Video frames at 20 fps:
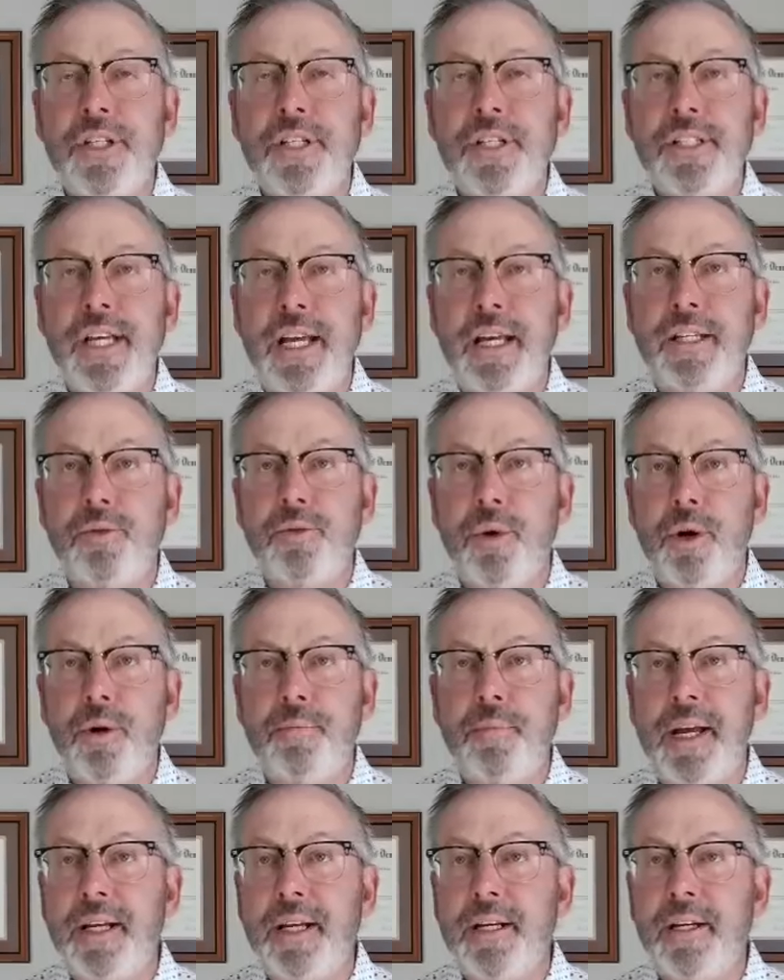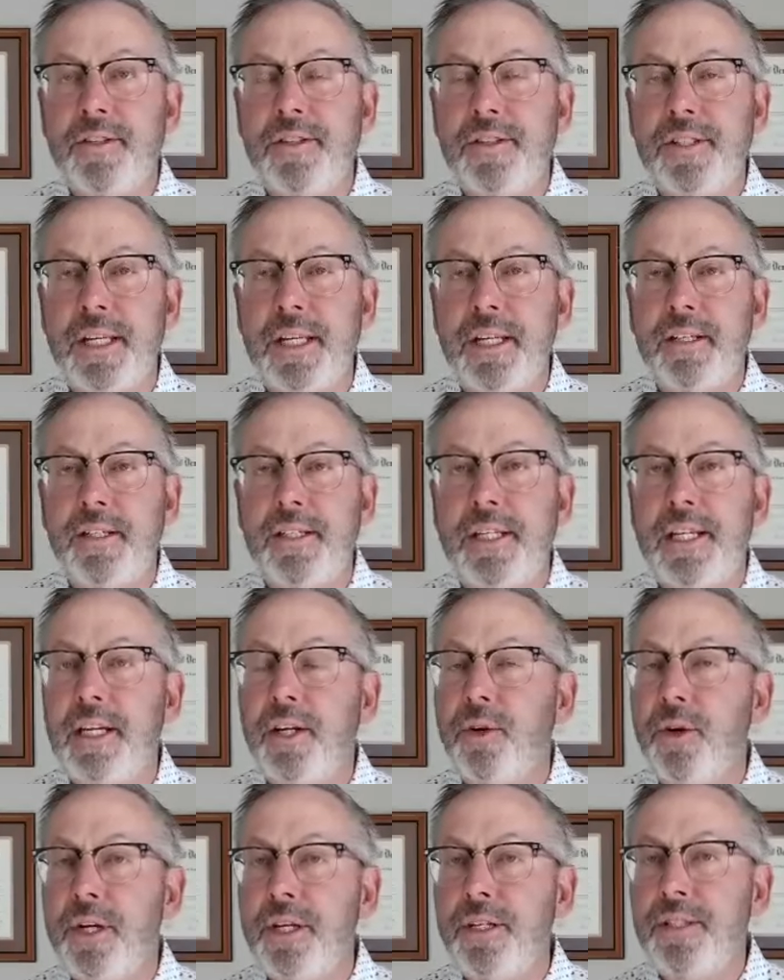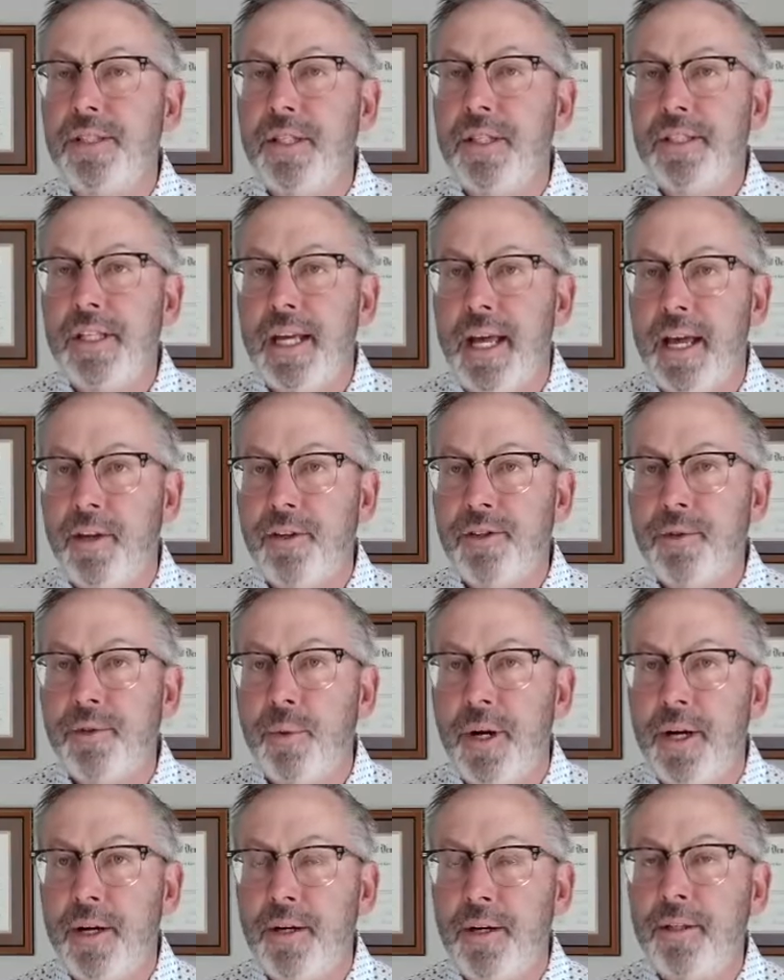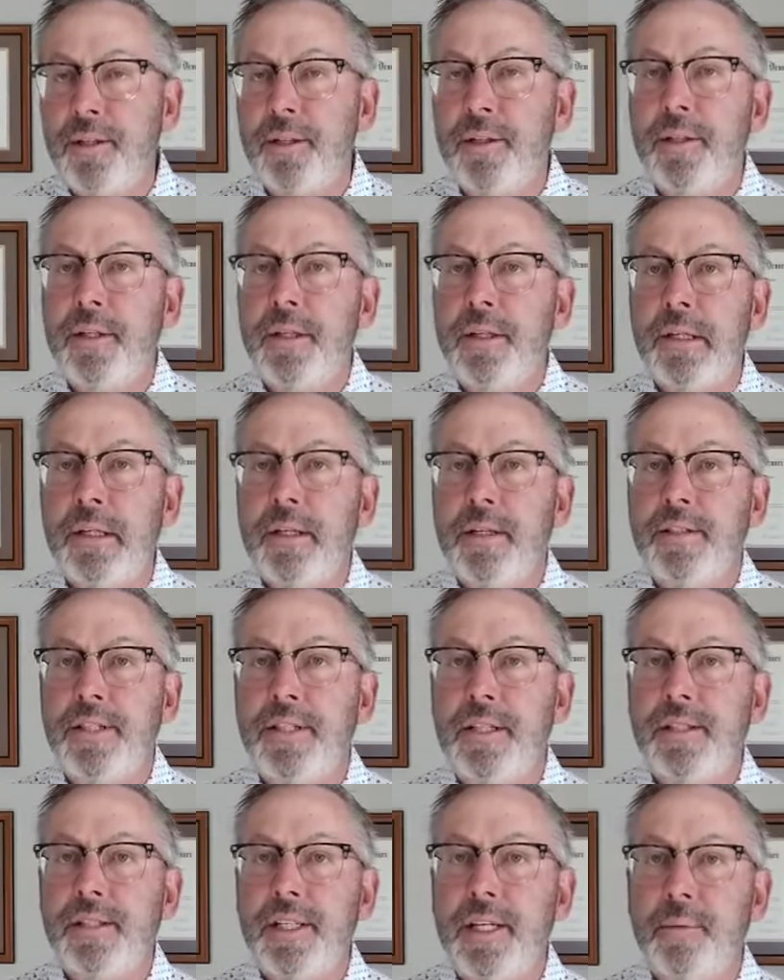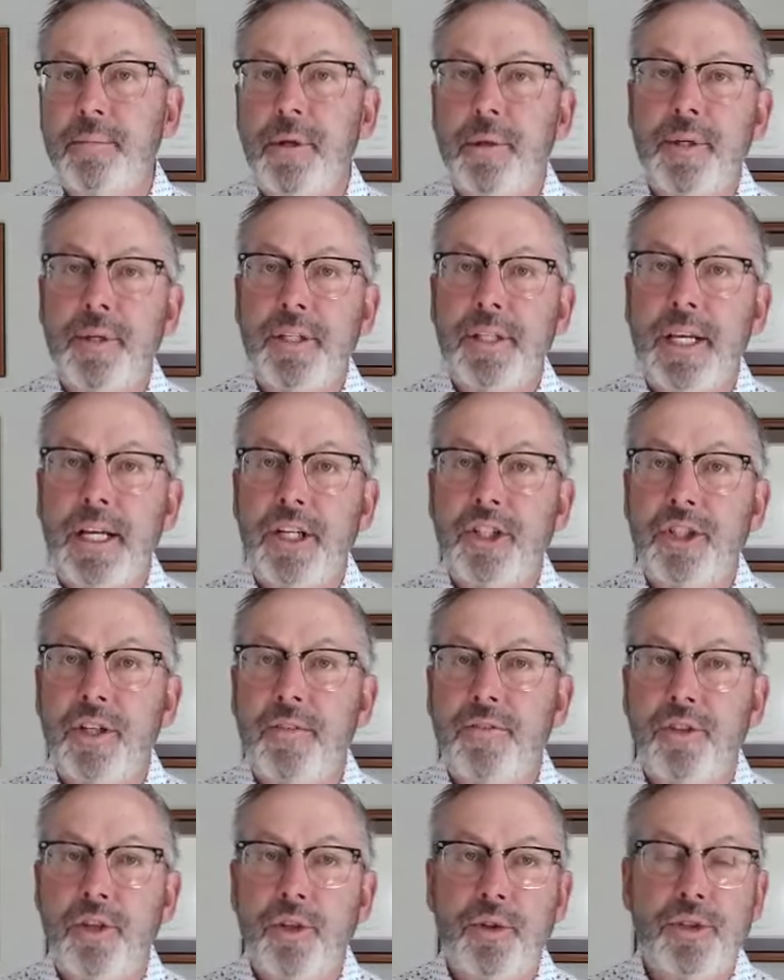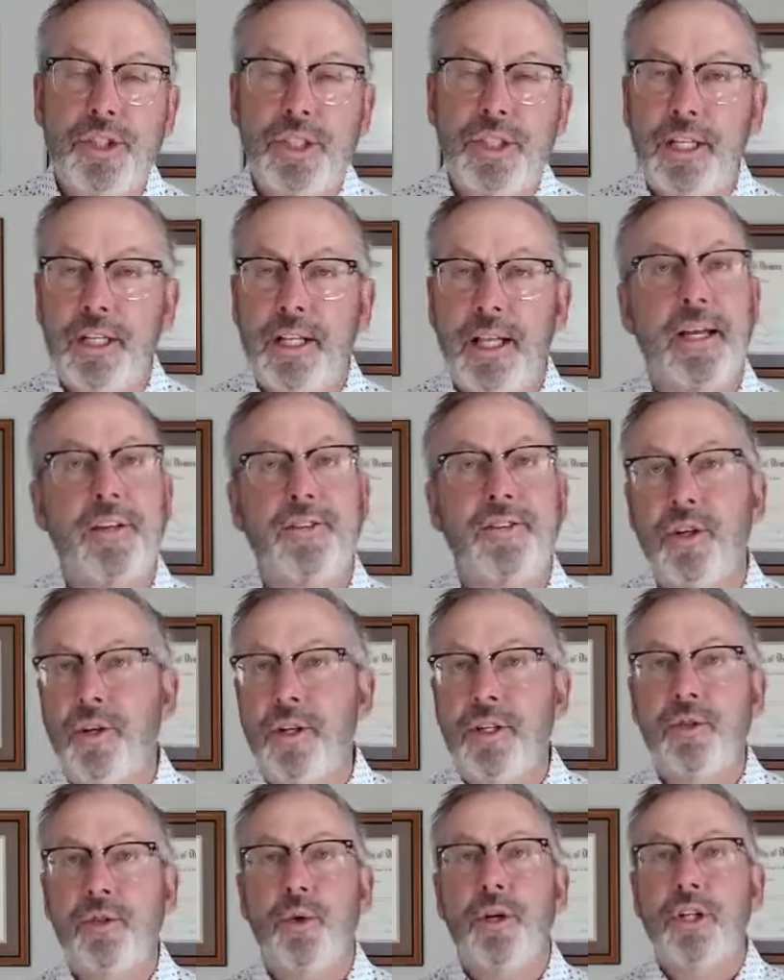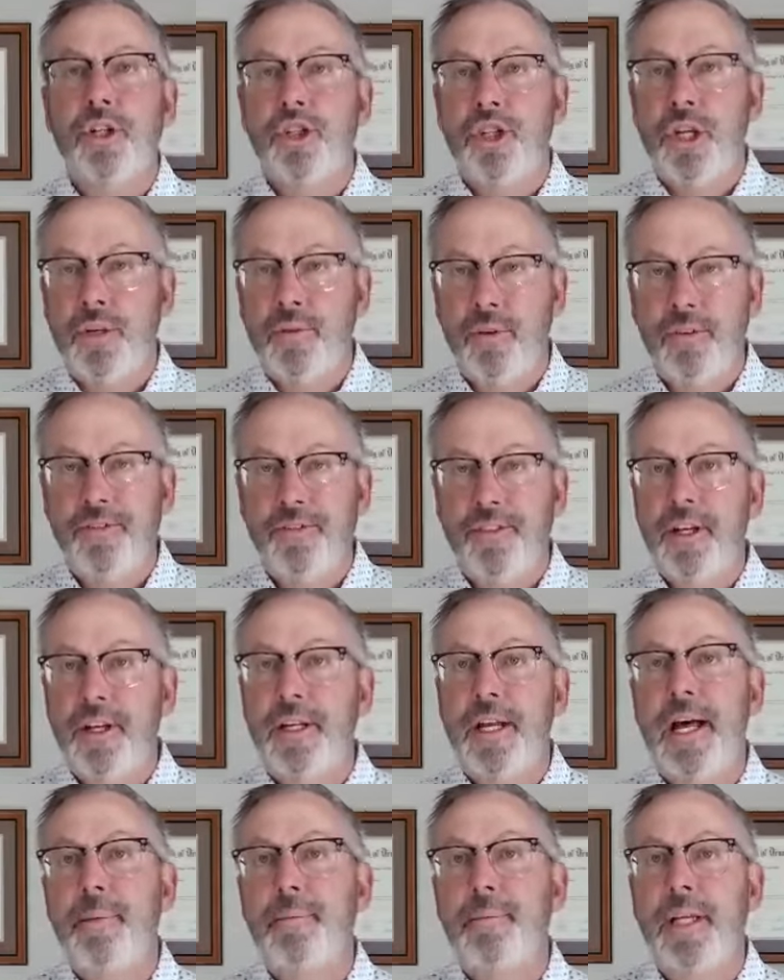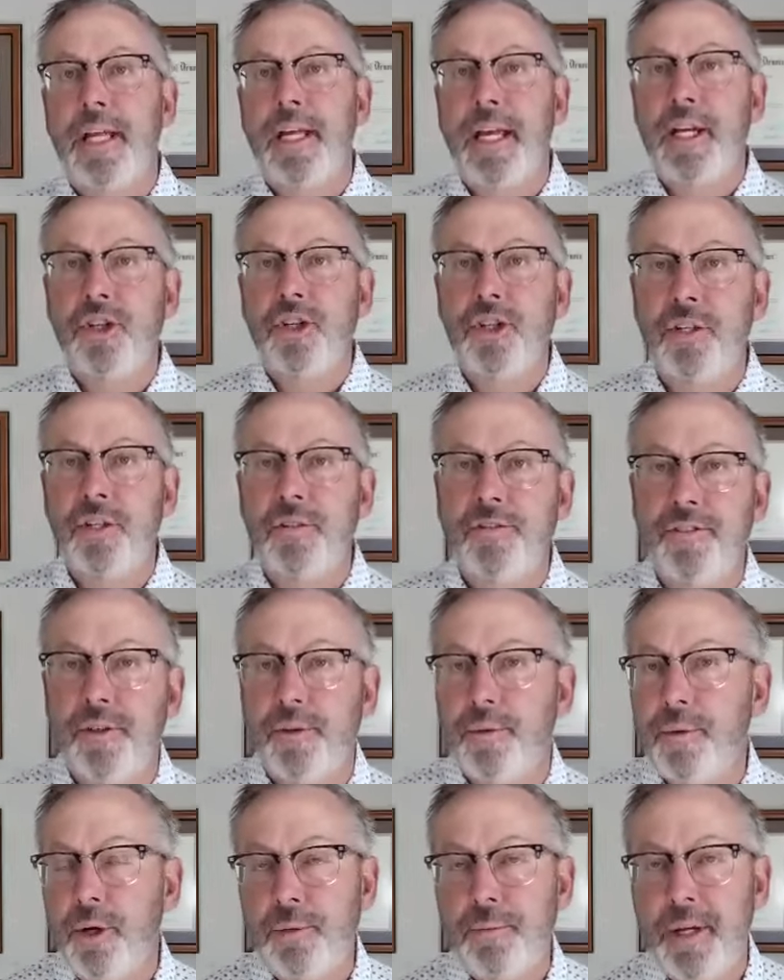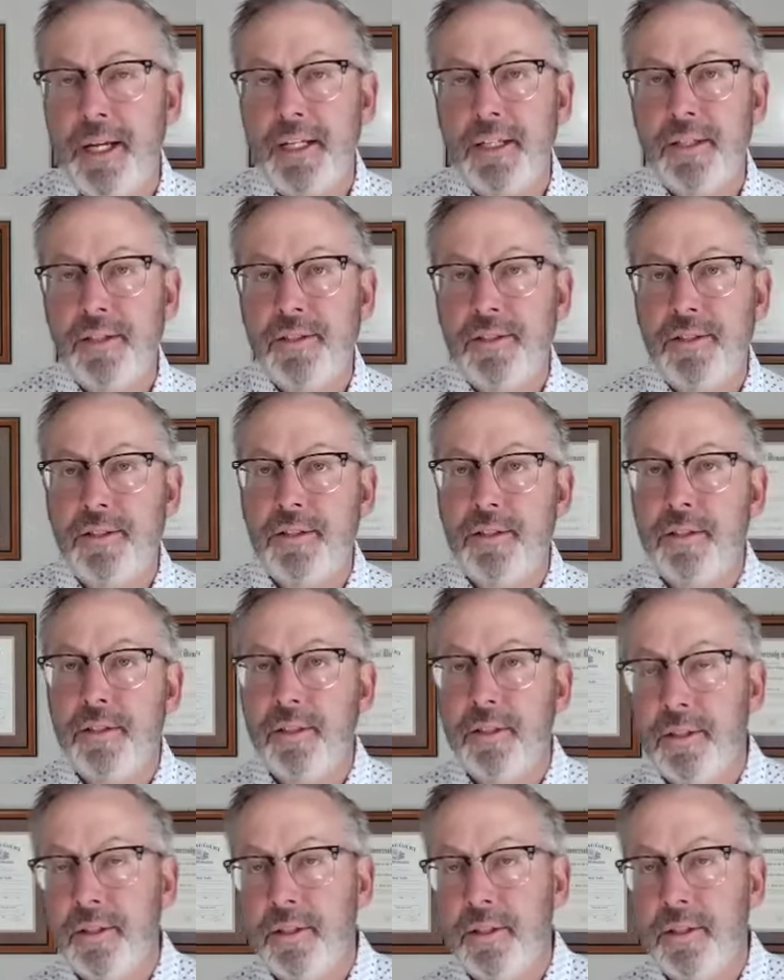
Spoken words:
was just going to say, has road maintenance seen decreases elsewhere since the implementation of 2C? Like, is there any sort of general fund obligation for road maintenance?